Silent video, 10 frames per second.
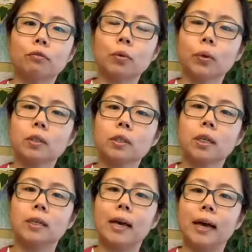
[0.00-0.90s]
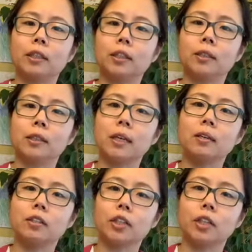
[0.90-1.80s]
force this
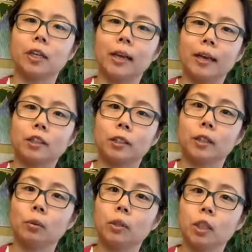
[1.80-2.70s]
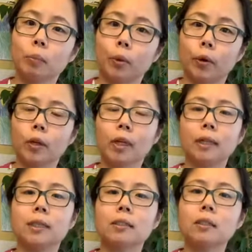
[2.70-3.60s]
energy can actually go deeper.
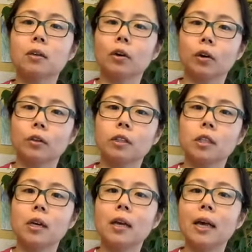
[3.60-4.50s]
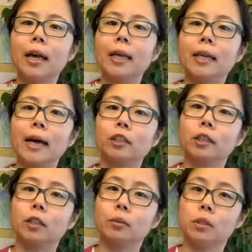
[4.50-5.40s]
It doesn't hurt, and it
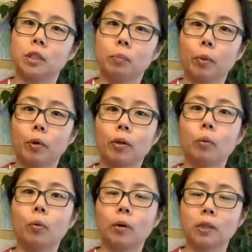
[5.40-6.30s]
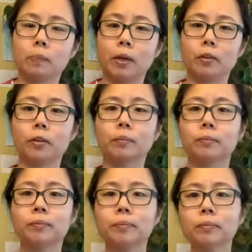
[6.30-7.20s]
actually goes deeper. It works better.
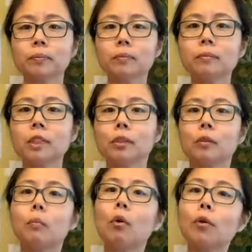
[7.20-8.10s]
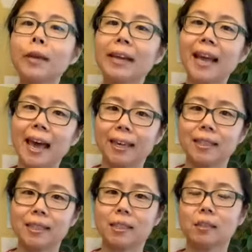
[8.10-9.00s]
So the more
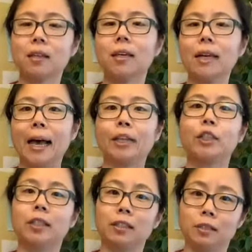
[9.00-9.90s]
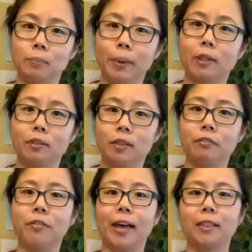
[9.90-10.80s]
relaxed, actually, the better the
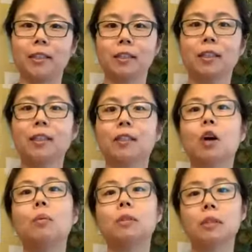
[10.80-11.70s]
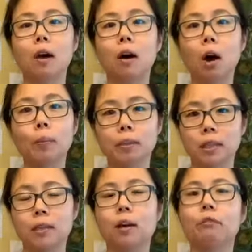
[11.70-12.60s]
effect. It's almost the
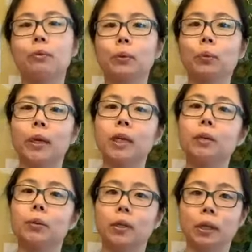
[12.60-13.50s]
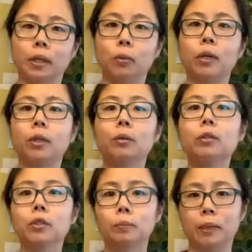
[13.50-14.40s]
opposite of what we're
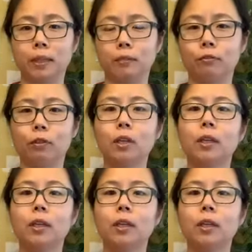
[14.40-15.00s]
used to believe.